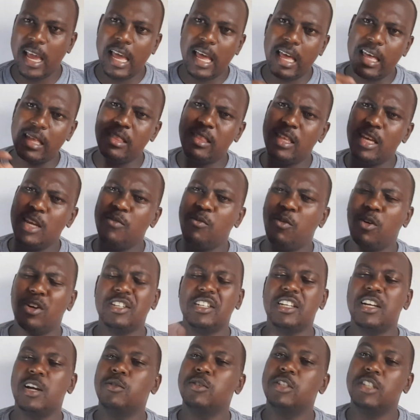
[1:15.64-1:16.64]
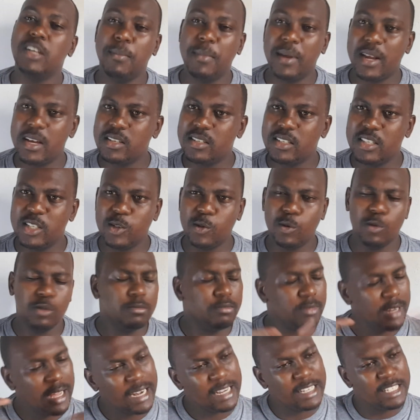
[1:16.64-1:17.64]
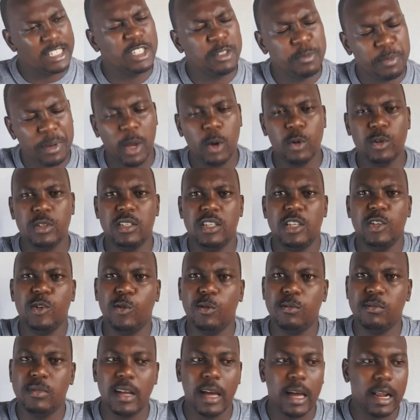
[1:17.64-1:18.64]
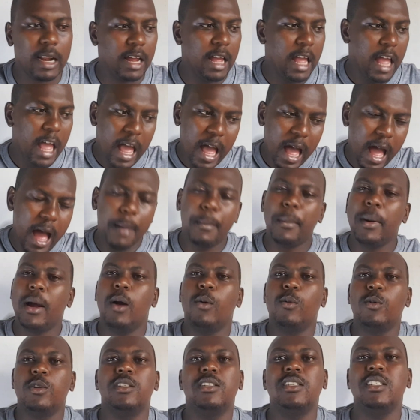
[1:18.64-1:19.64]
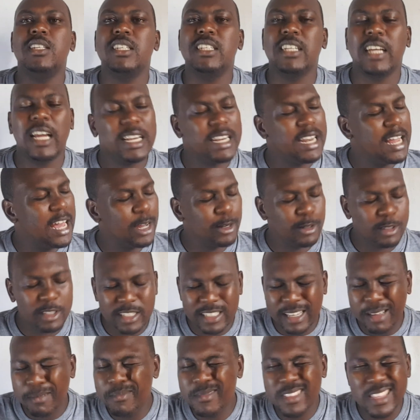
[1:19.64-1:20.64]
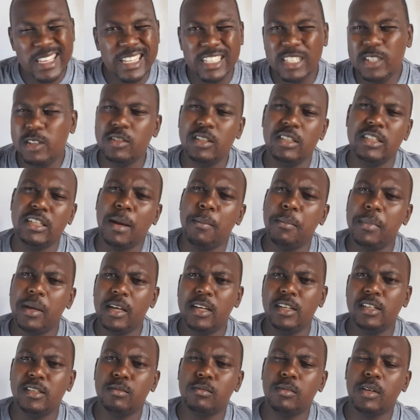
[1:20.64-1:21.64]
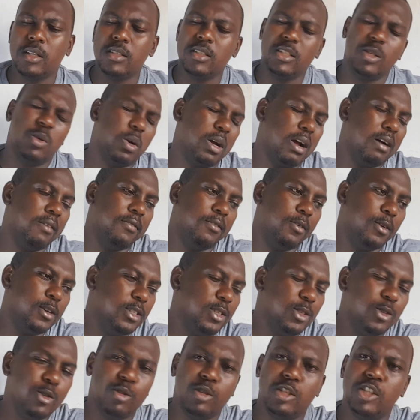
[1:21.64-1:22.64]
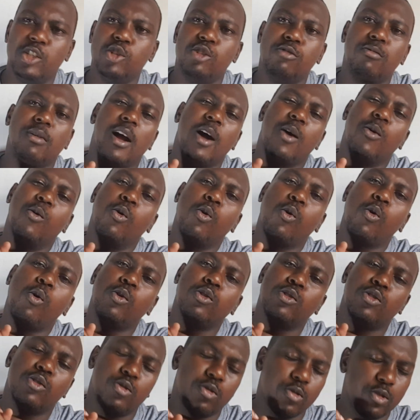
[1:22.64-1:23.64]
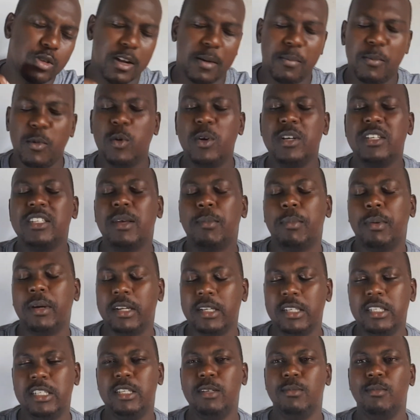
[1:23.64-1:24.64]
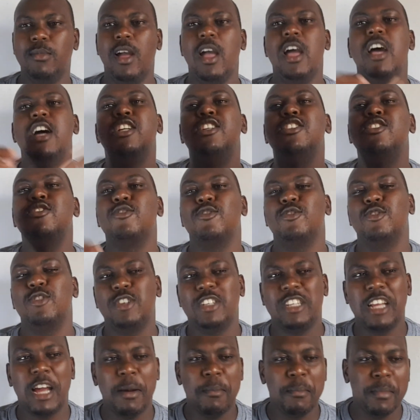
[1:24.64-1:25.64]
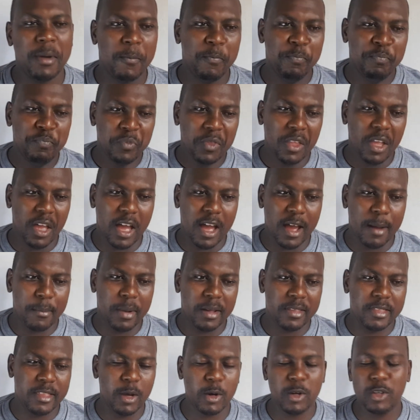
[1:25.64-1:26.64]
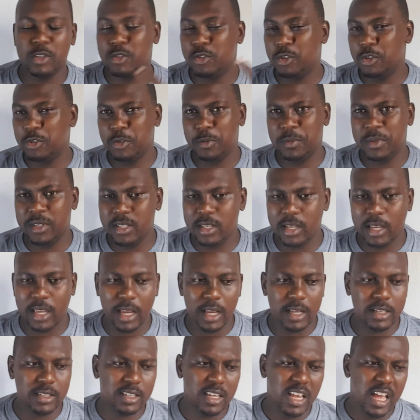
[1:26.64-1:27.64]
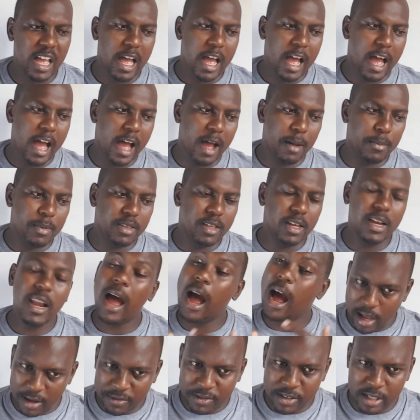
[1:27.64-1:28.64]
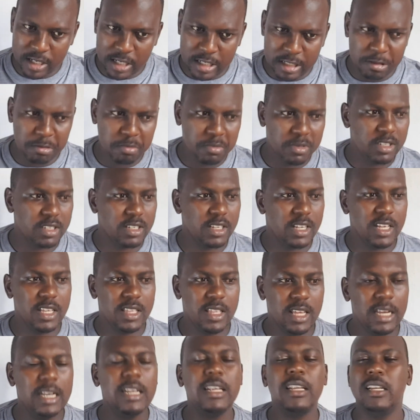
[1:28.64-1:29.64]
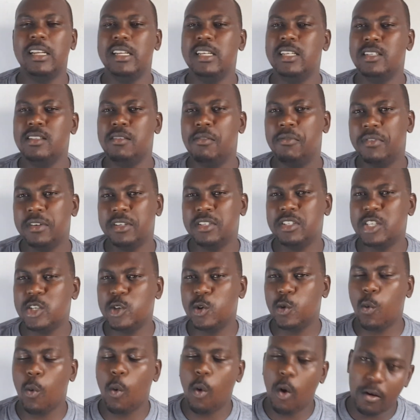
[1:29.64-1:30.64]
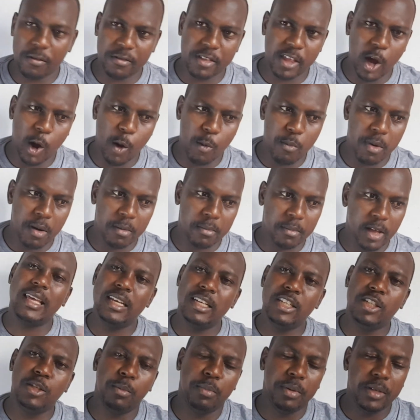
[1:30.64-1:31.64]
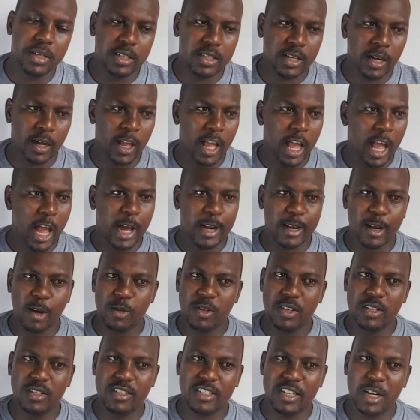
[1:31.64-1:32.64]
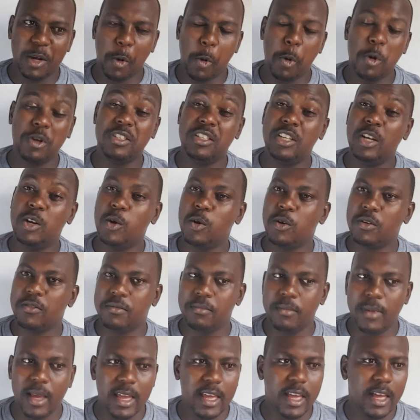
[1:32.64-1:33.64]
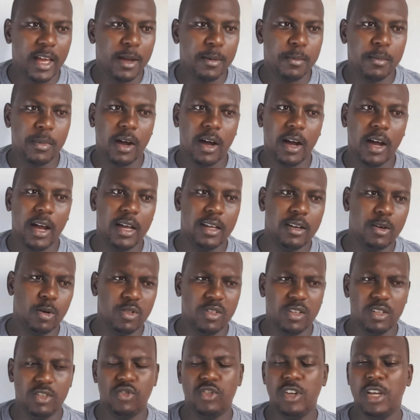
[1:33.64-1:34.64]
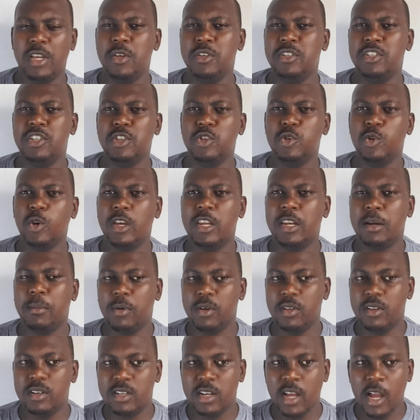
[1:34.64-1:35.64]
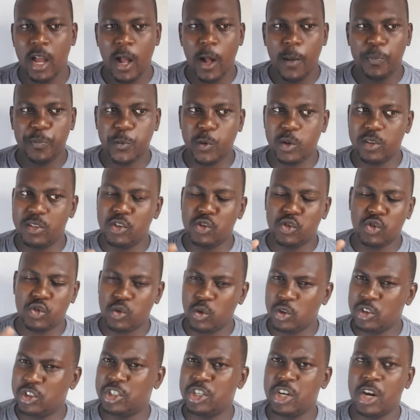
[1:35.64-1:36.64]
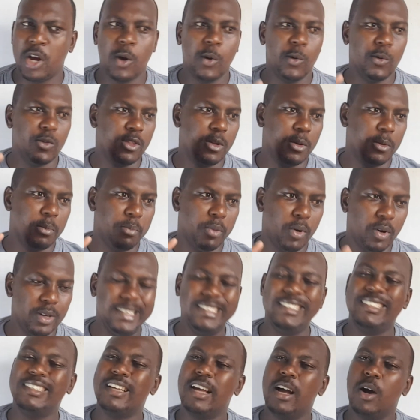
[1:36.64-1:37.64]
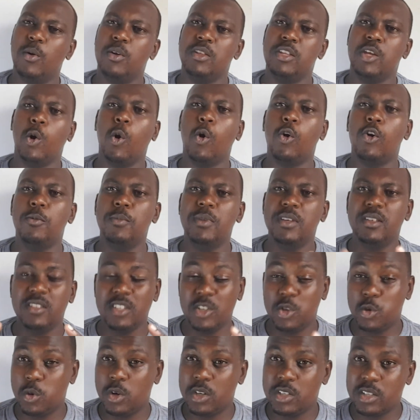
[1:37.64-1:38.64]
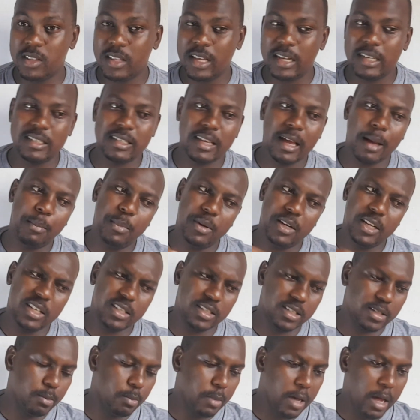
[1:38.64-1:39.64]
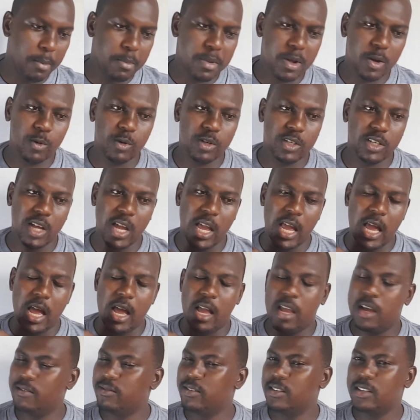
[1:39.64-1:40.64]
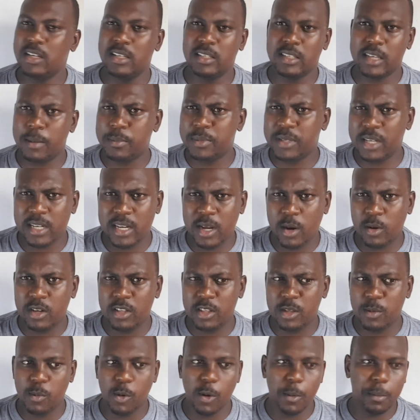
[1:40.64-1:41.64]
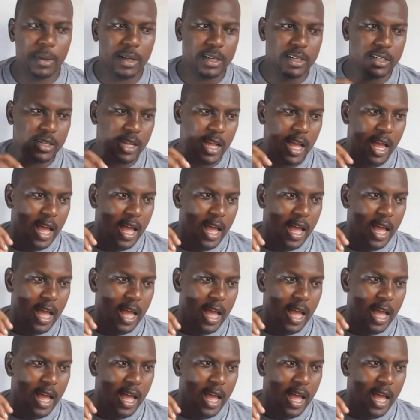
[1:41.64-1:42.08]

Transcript: and then watanga kuchemera single ndara chitipayo single ndara amungangoti takadaro something je titambe Christmas chero ka voice note chero mukangokosora mongoesa pa rhythm tinototamba, but that was not to be the case. But then after Christmas, he then released the first single of the album, Peter. Now this track caused a lot of mayhem, and on this track he's just talking about the social, the political, and the economic situation that is happening in Zimbabwe, which everything is upside down at the moment.